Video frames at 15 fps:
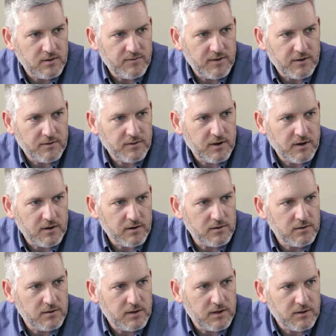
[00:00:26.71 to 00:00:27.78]
of healthcare
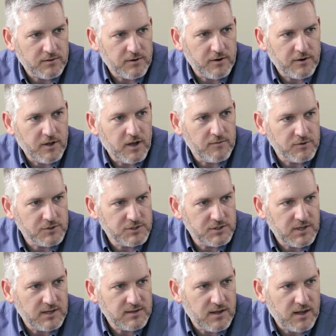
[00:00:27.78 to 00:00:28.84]
and healthcare coverage
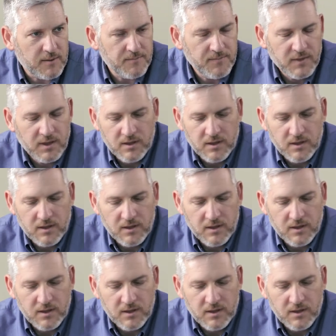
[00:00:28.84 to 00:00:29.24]
at that time.